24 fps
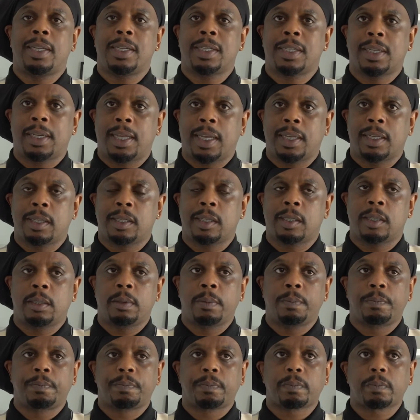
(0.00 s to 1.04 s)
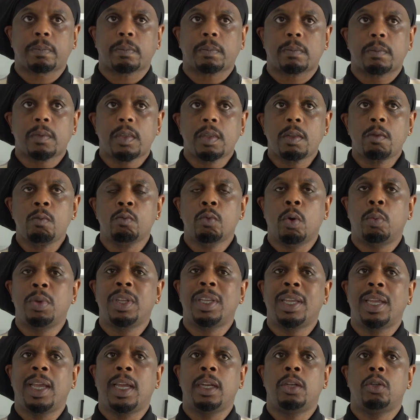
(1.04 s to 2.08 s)
his legacy. What we
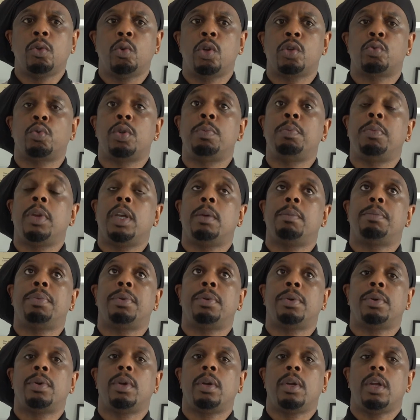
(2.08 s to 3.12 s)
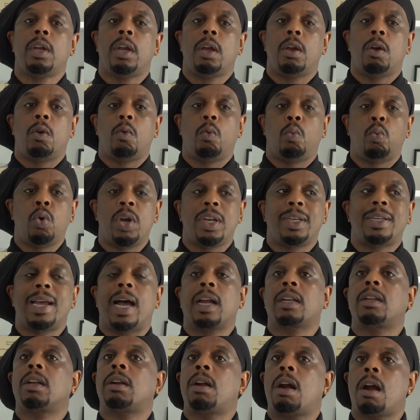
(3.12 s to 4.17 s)
can do is remember what
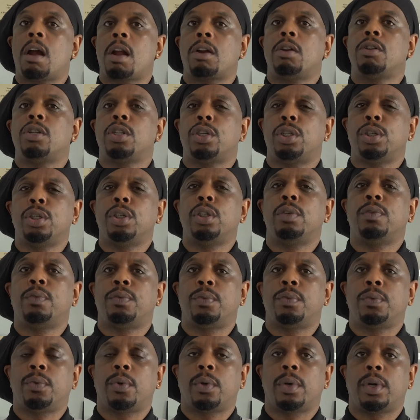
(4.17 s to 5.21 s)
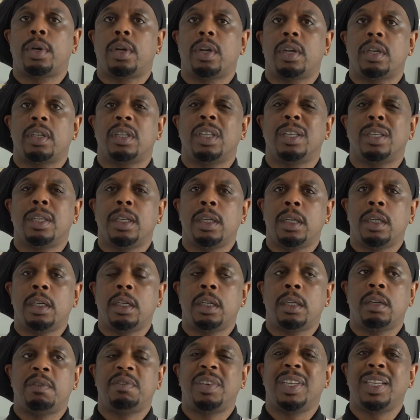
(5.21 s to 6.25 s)
Dr. Carter stood for: the
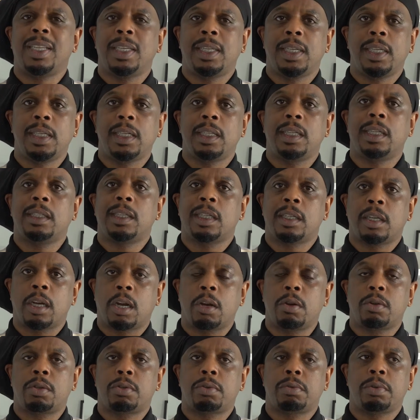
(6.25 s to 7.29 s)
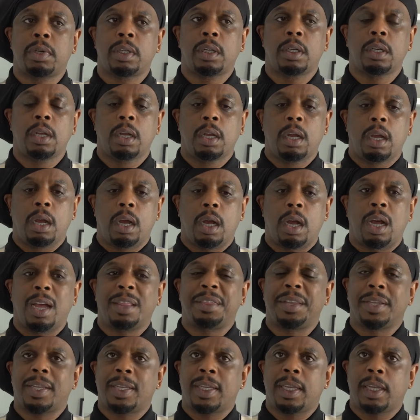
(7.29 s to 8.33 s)
love, the healing, the nurturing,
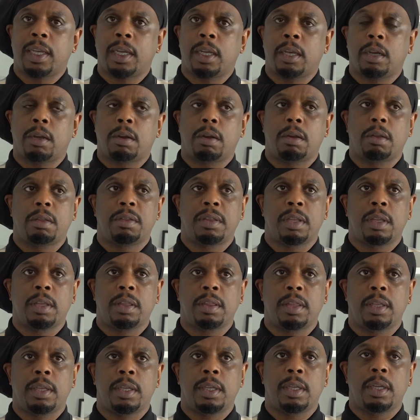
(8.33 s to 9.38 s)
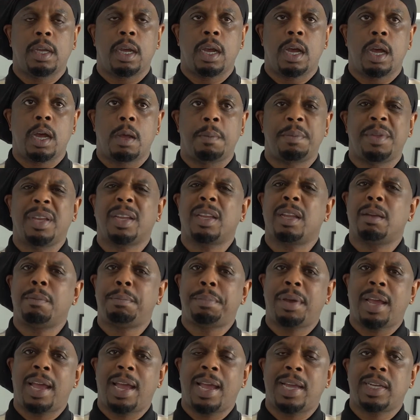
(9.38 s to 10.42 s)
the care, the
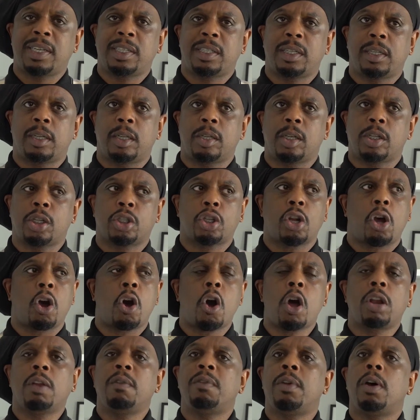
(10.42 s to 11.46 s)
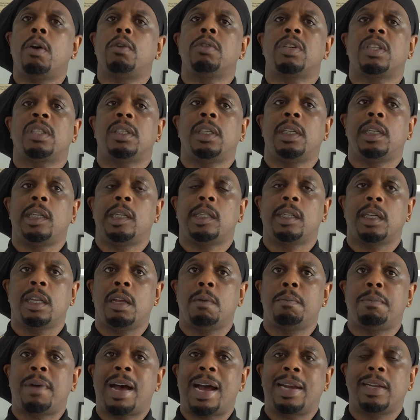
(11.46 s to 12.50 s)
compassion. So all of those things
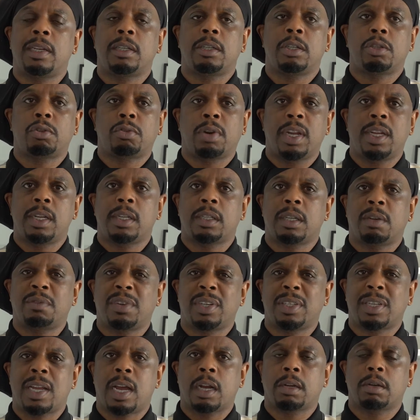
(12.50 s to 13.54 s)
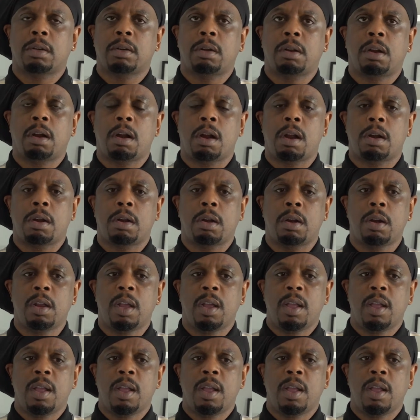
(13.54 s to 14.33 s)
embody the traits of a Dr. Carter.